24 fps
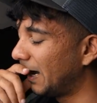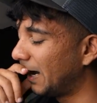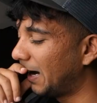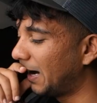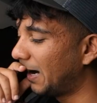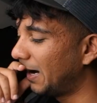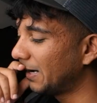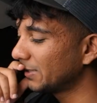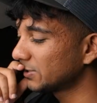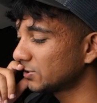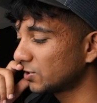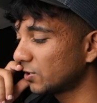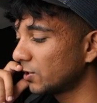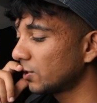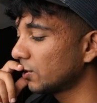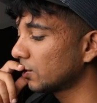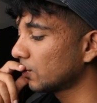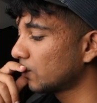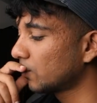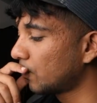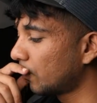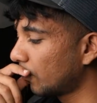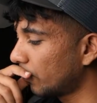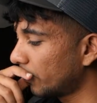So then
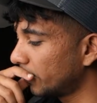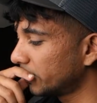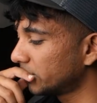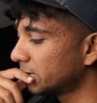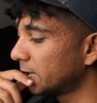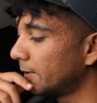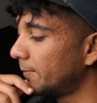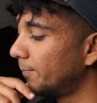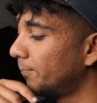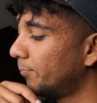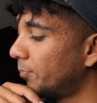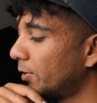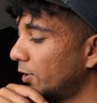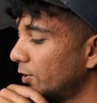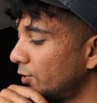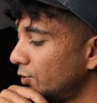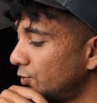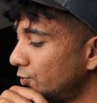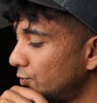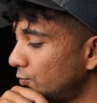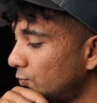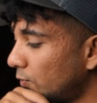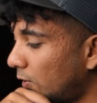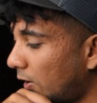the chorus, but
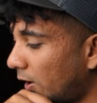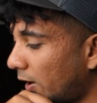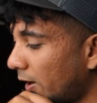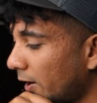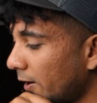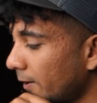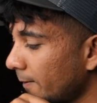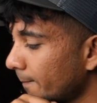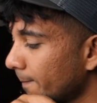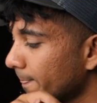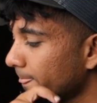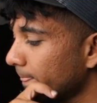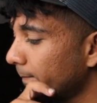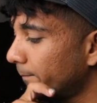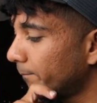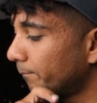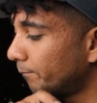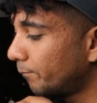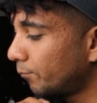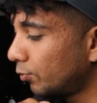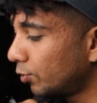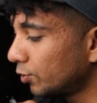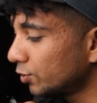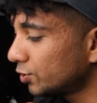you are
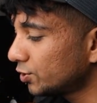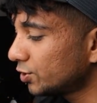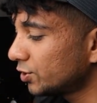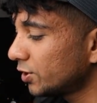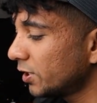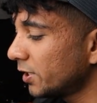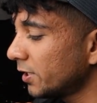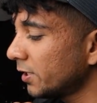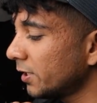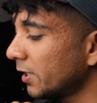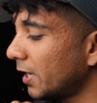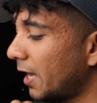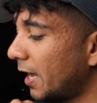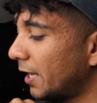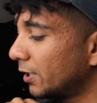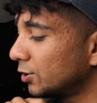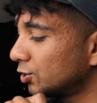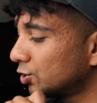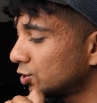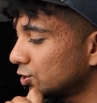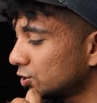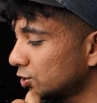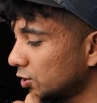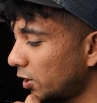pushing and
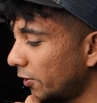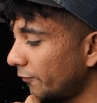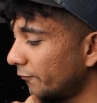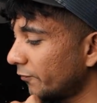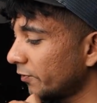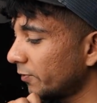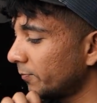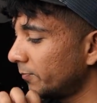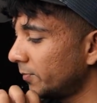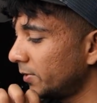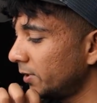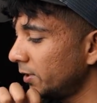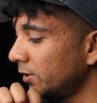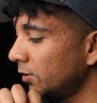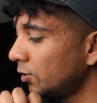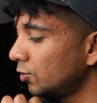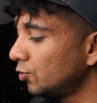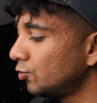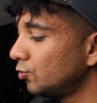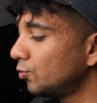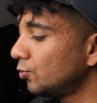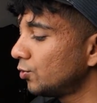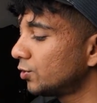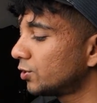shoving me,
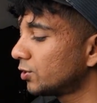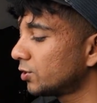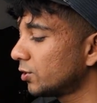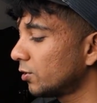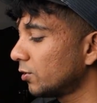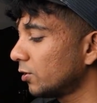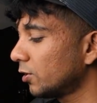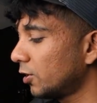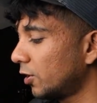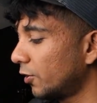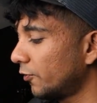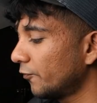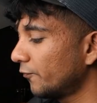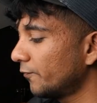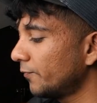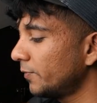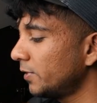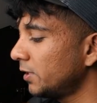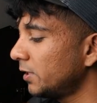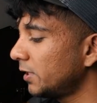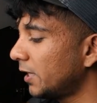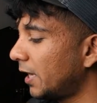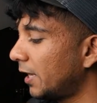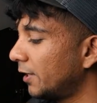you still love
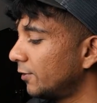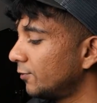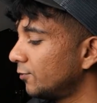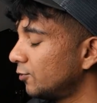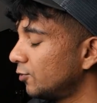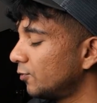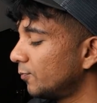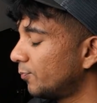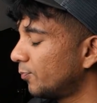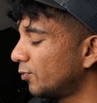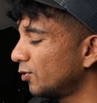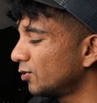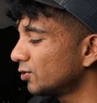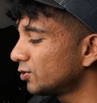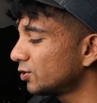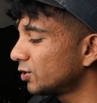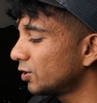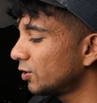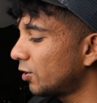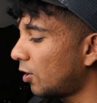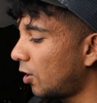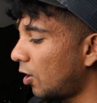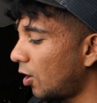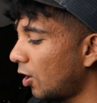me and you push
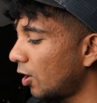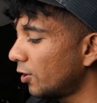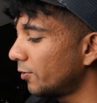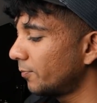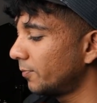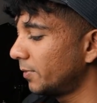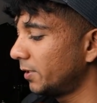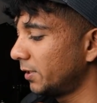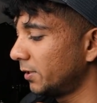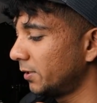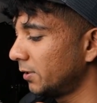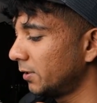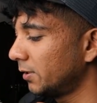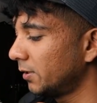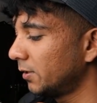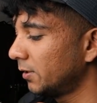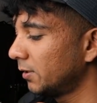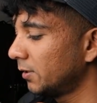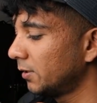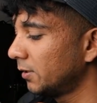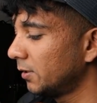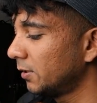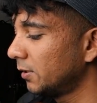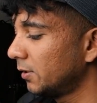it on me.
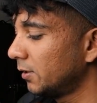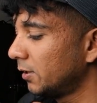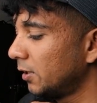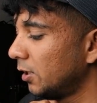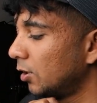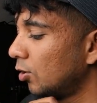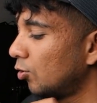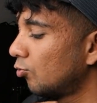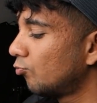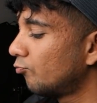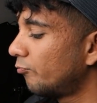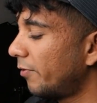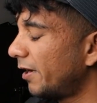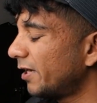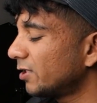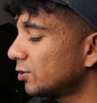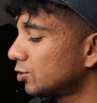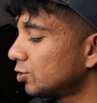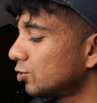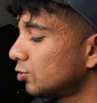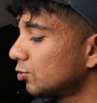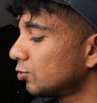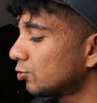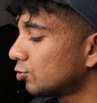
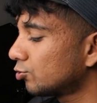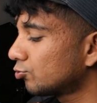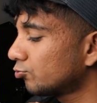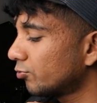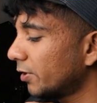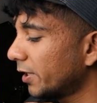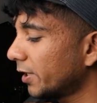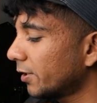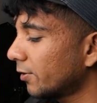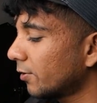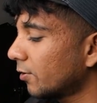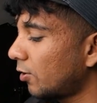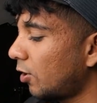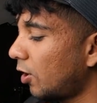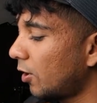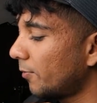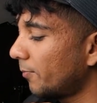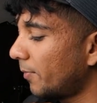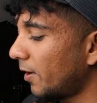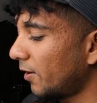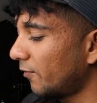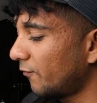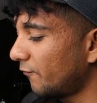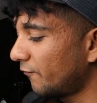Rest your trigger on
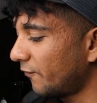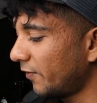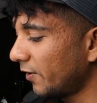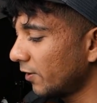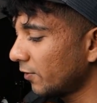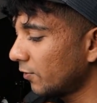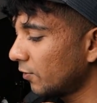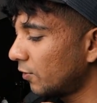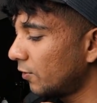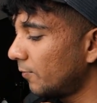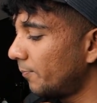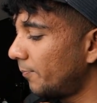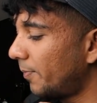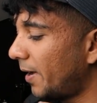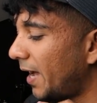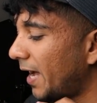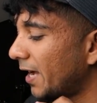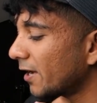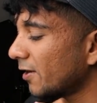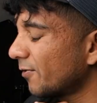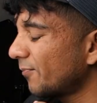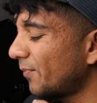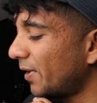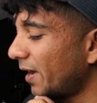my finger,
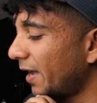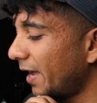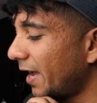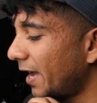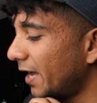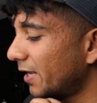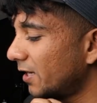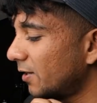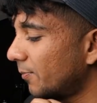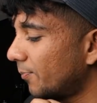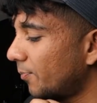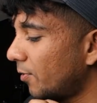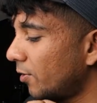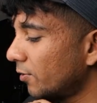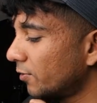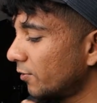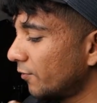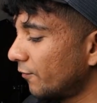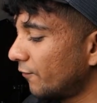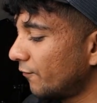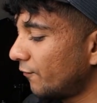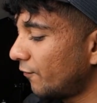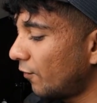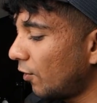bang my head upon the
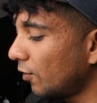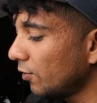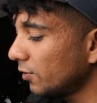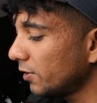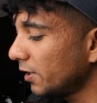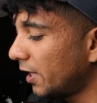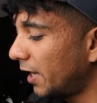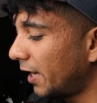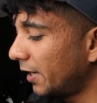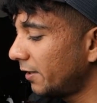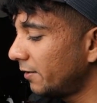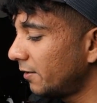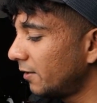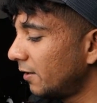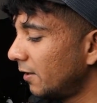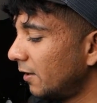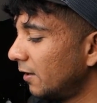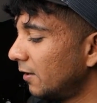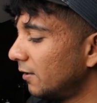fault line.